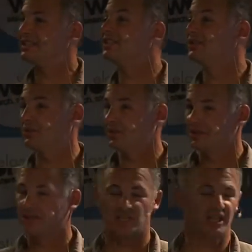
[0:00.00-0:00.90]
continued.
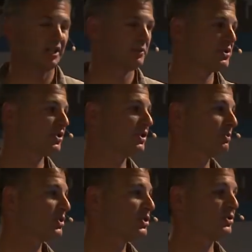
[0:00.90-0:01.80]
And we started
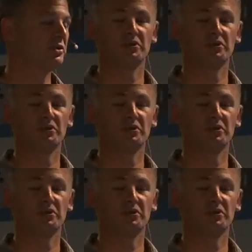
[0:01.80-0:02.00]
to pursue